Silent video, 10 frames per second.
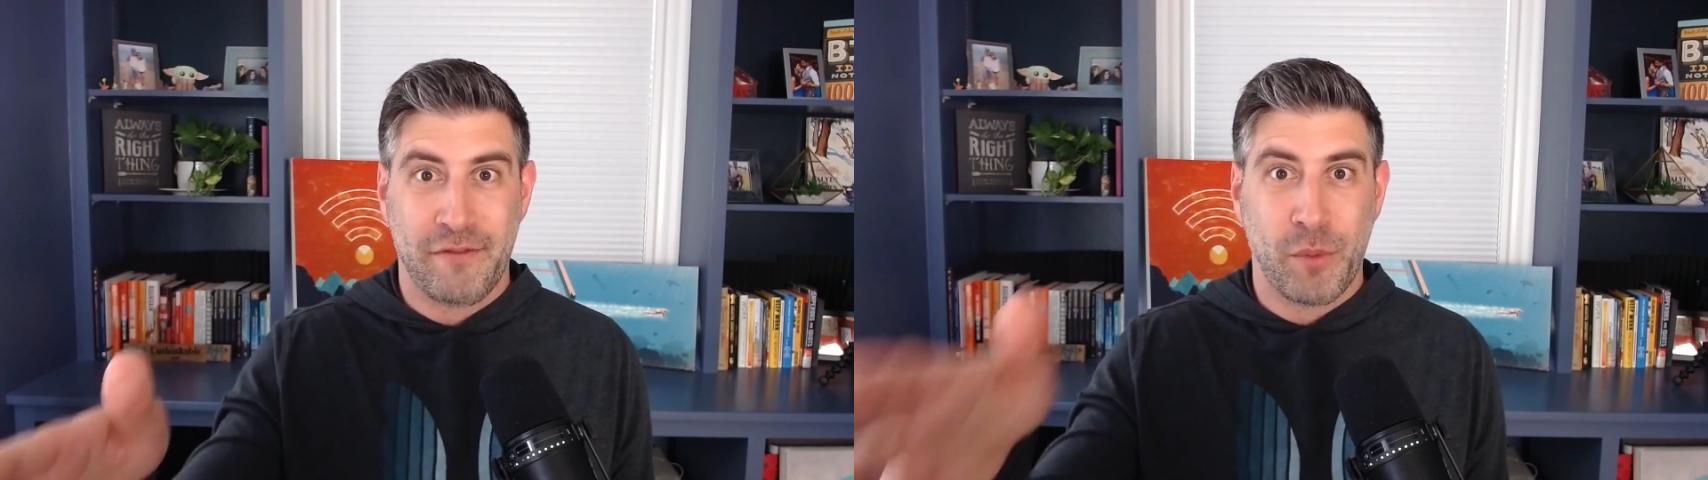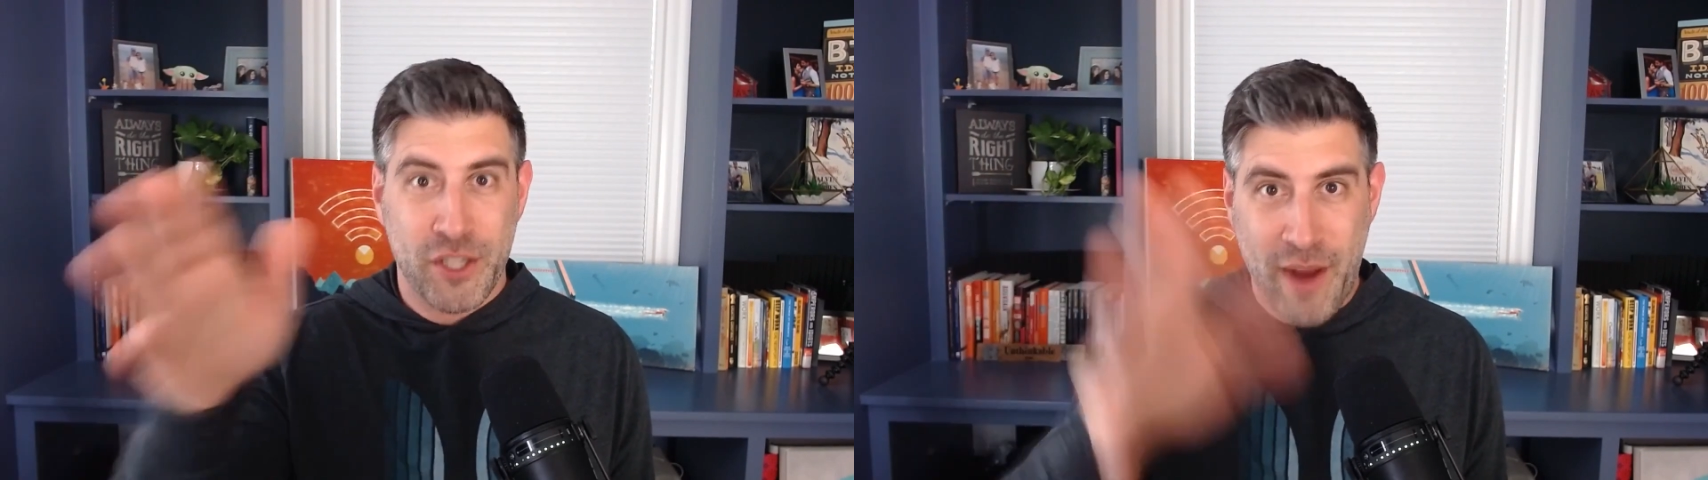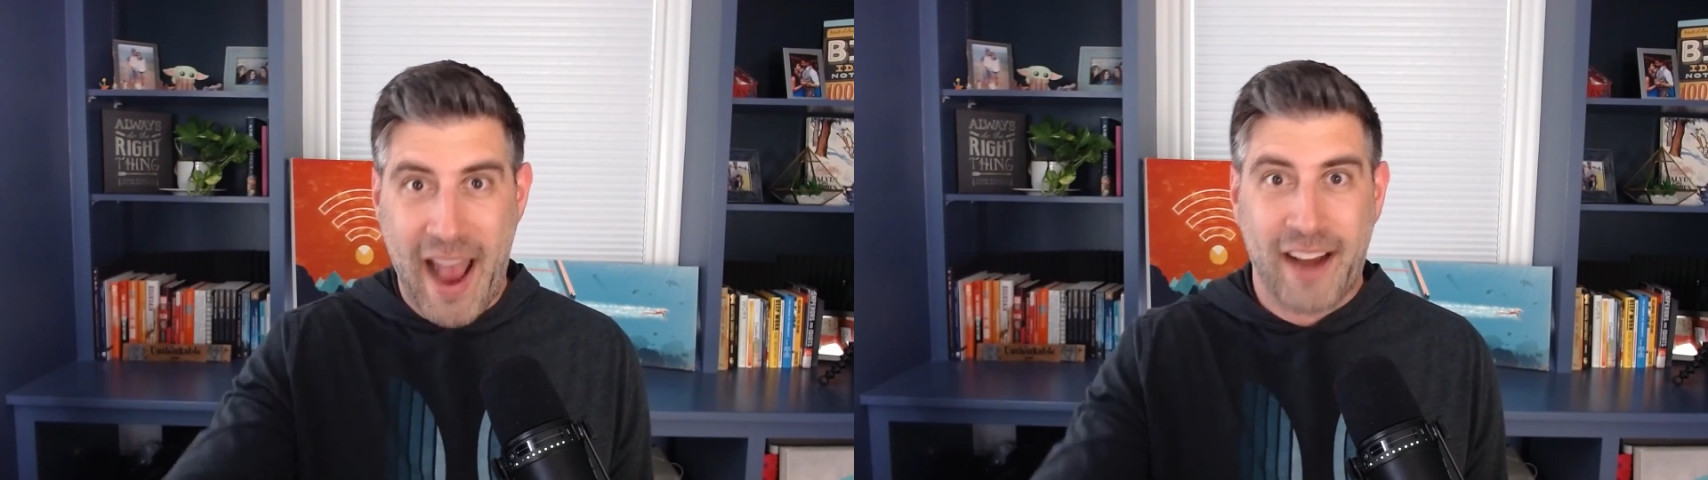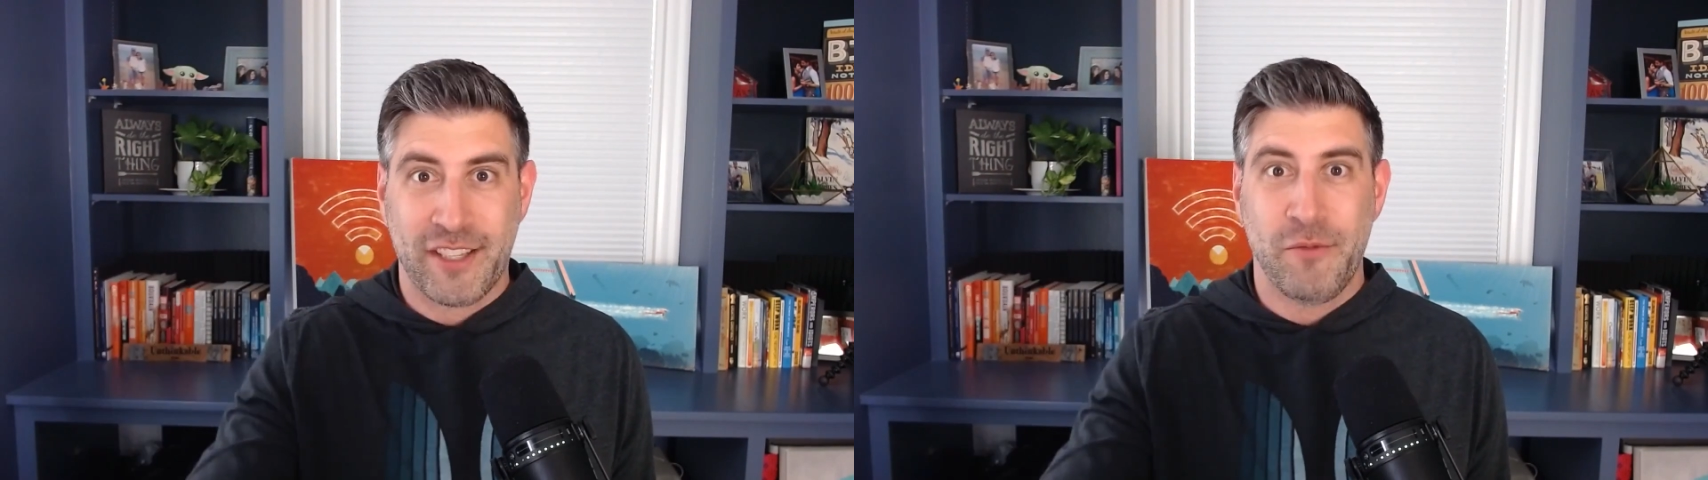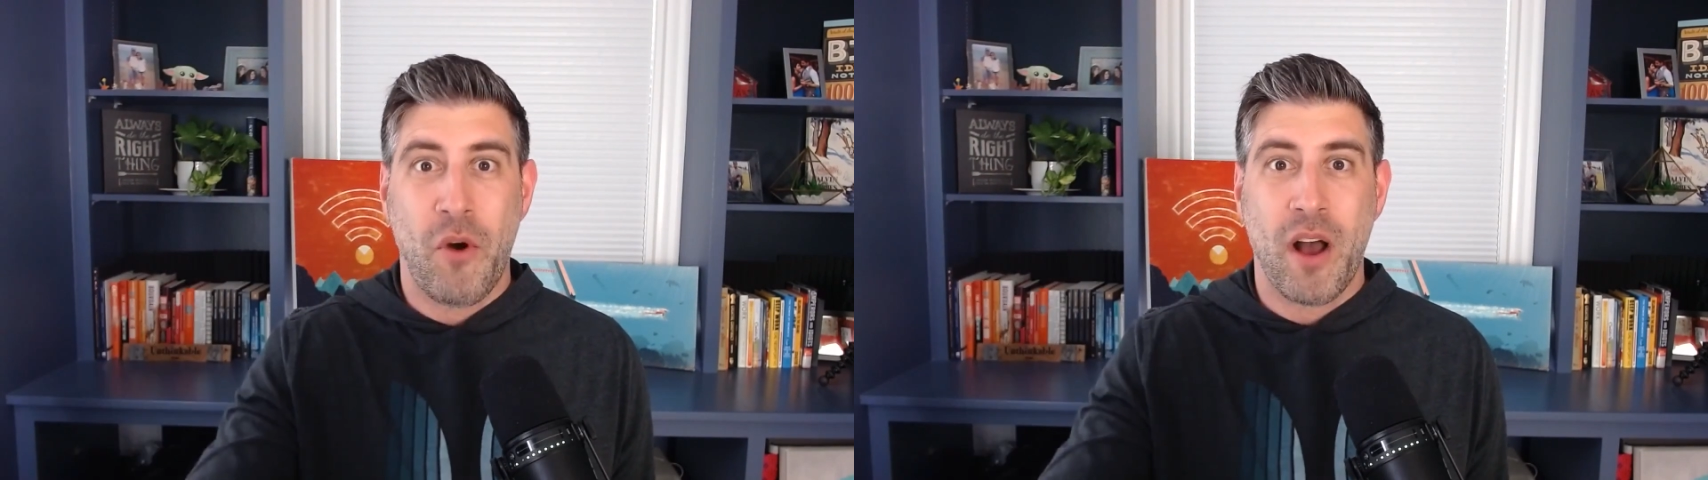for what you
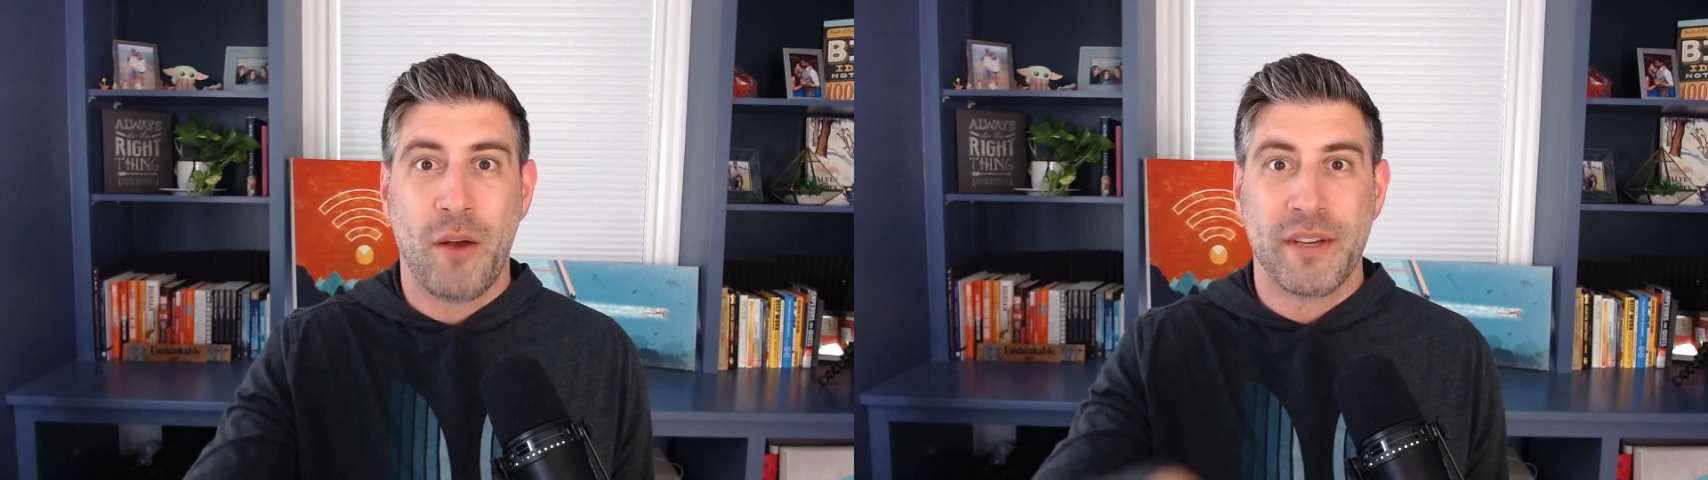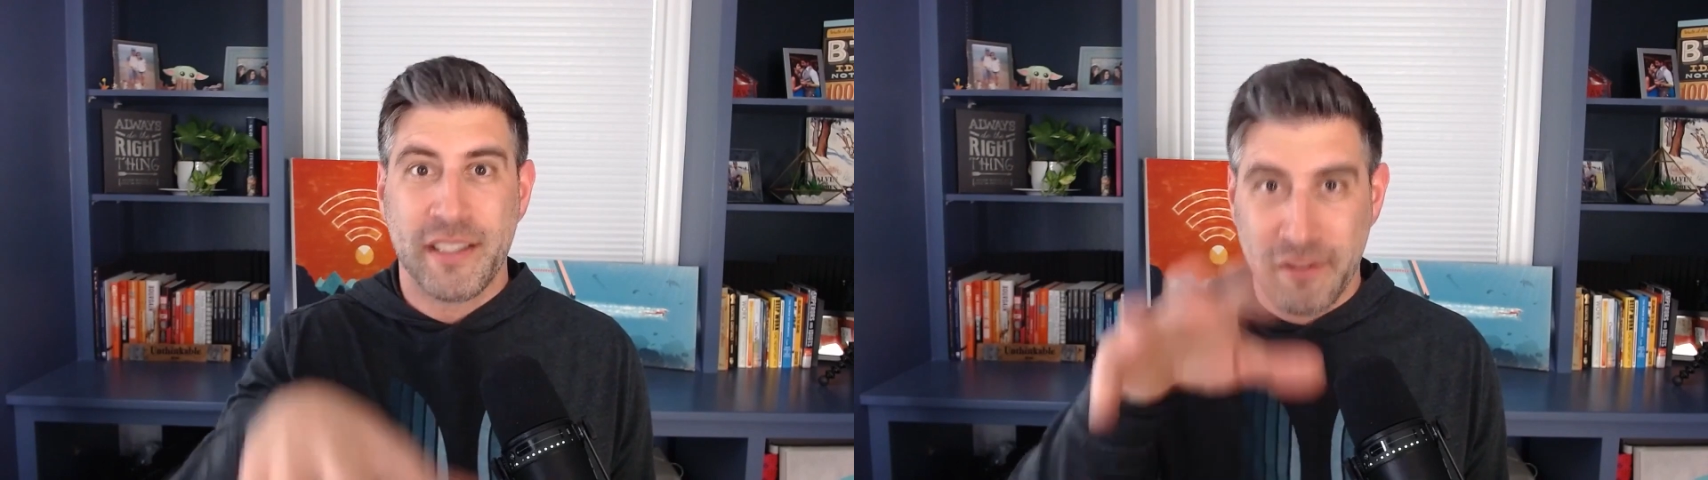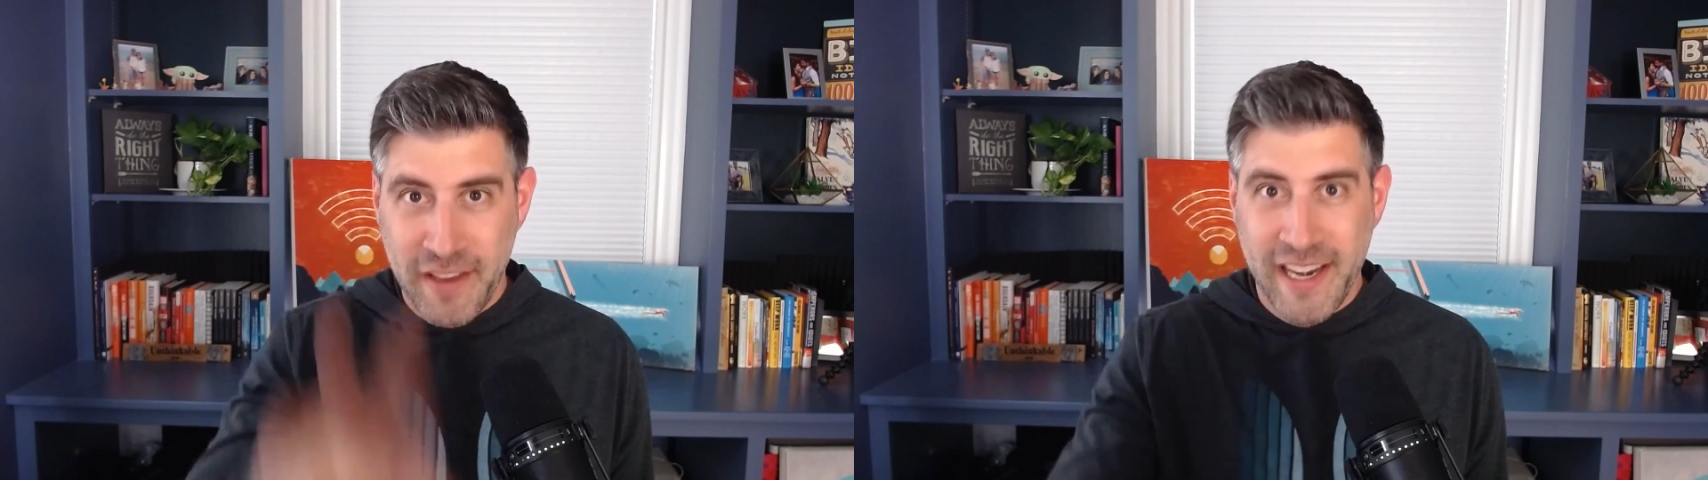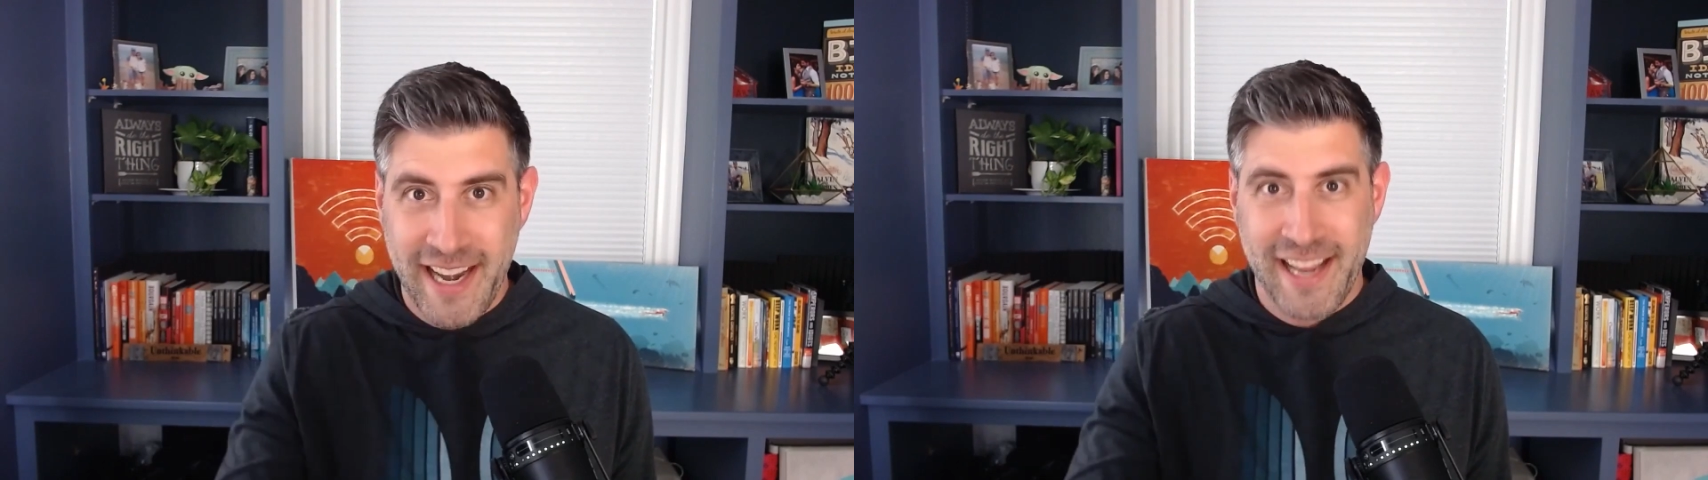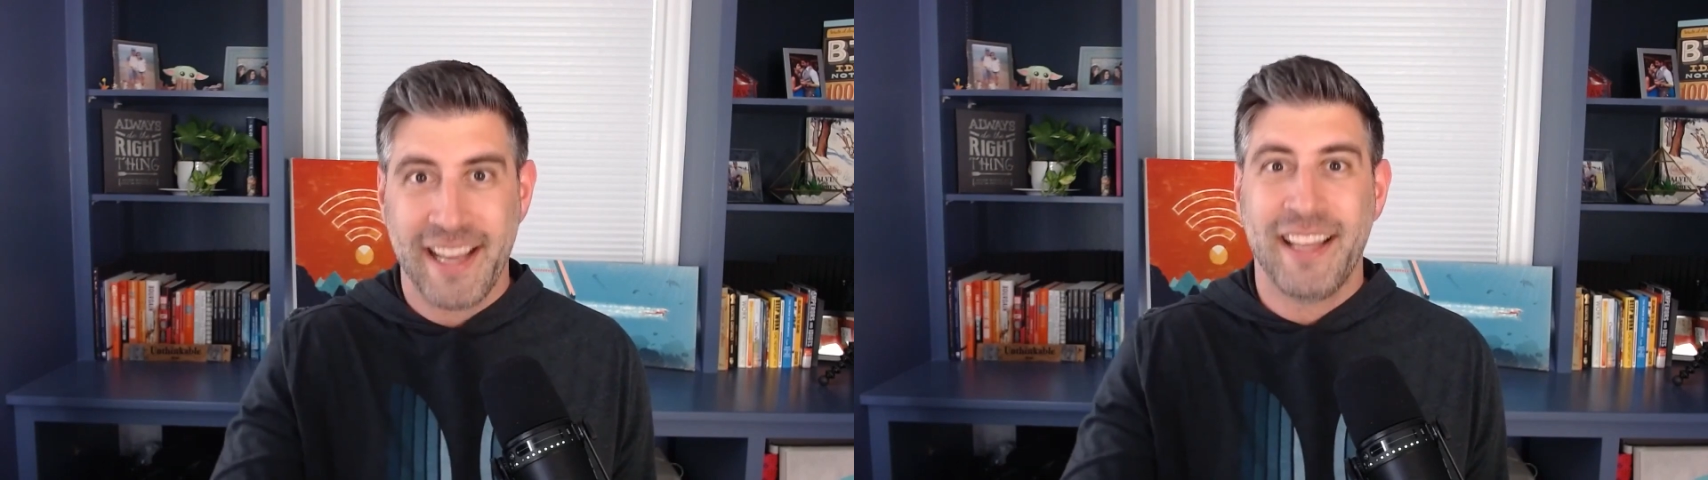actually want, which is
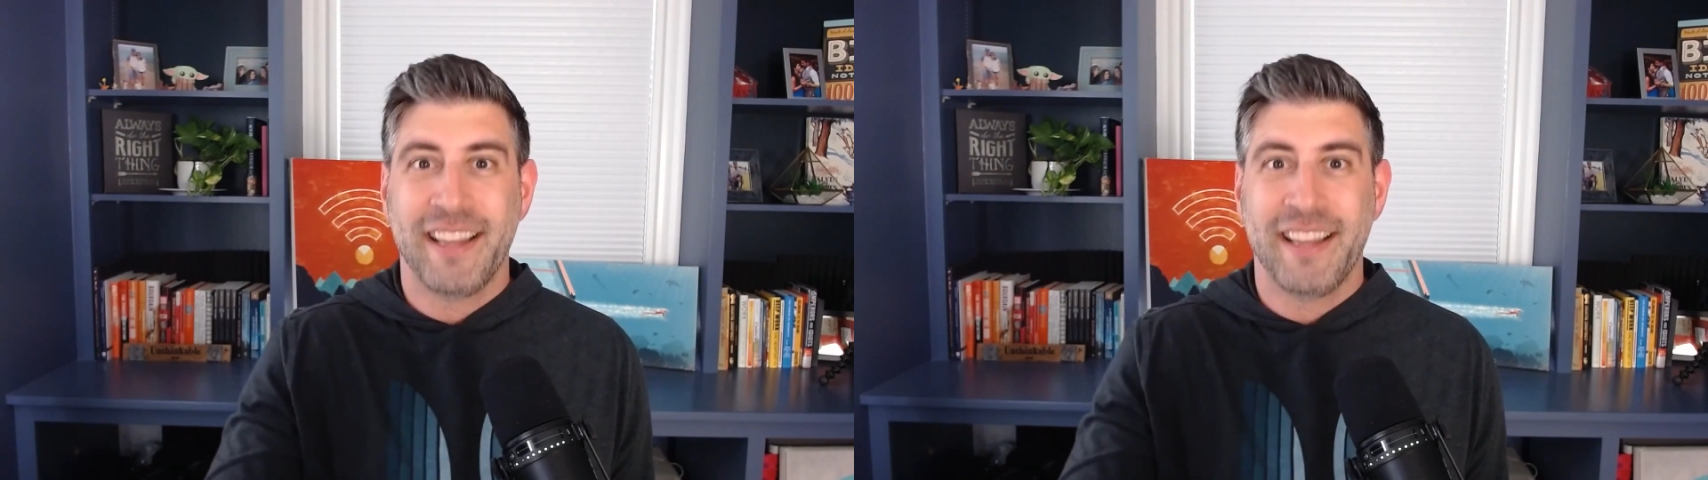affinity.